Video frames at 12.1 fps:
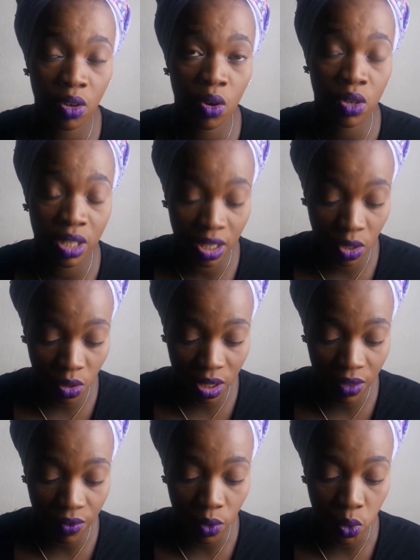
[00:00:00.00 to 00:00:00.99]

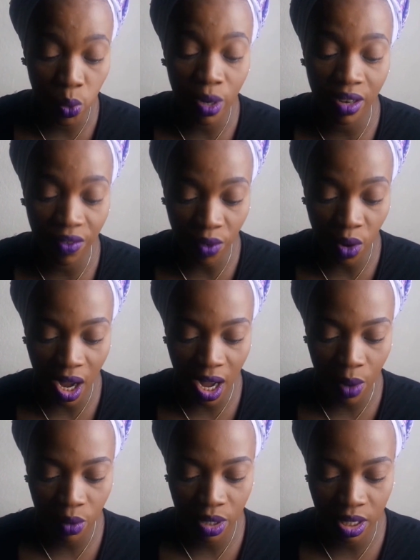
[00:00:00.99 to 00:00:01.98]
oxytocin for 24
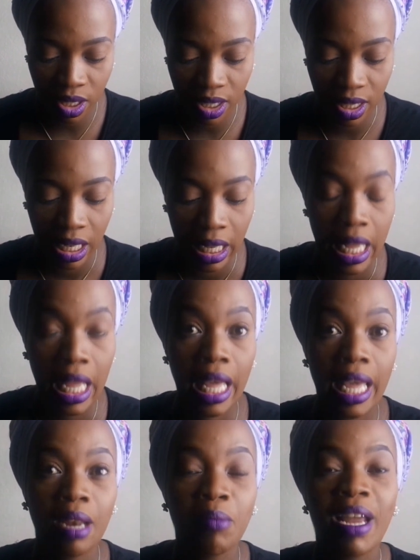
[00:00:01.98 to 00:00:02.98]
hours,
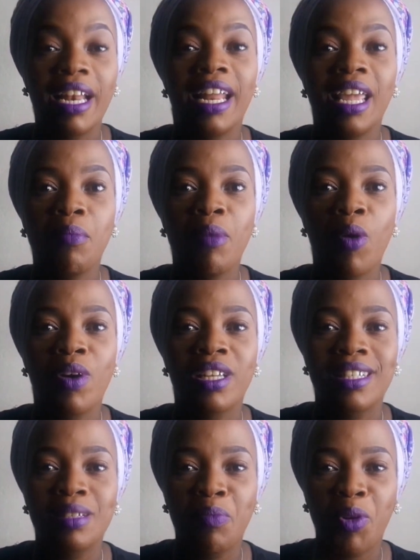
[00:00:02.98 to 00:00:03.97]
and my labor
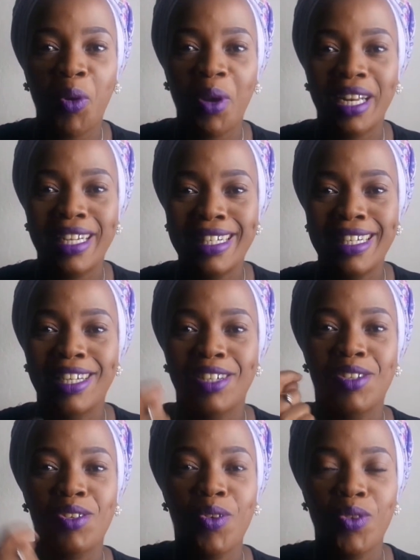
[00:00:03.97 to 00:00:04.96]
was progressing
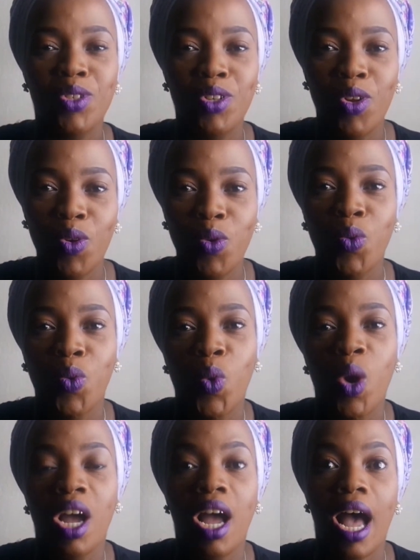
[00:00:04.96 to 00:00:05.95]
so slow.
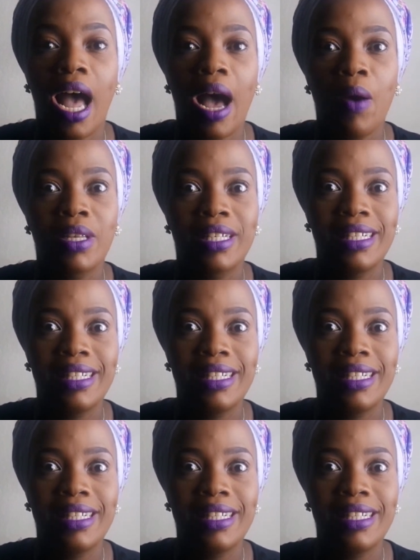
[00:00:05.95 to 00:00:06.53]
I was